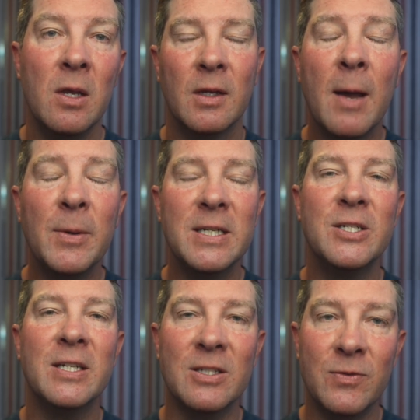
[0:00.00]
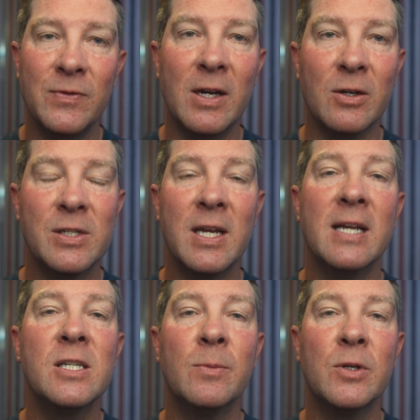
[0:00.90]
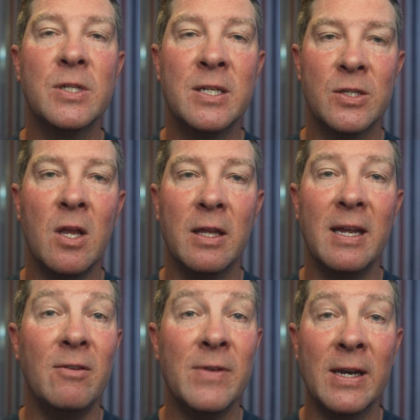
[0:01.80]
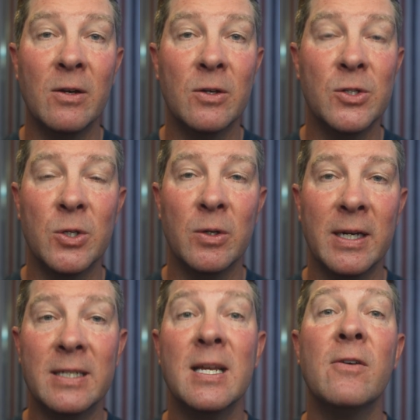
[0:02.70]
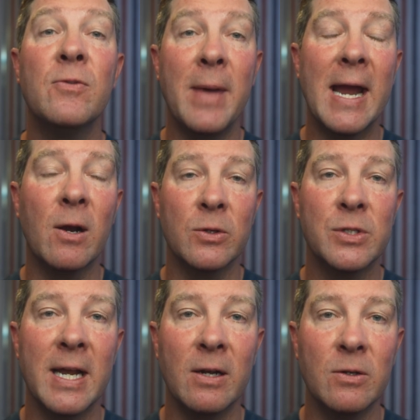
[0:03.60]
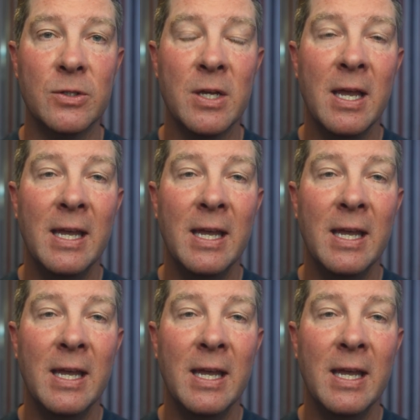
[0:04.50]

Competition is fierce. Customers consolidate vendors during tough macro cycles,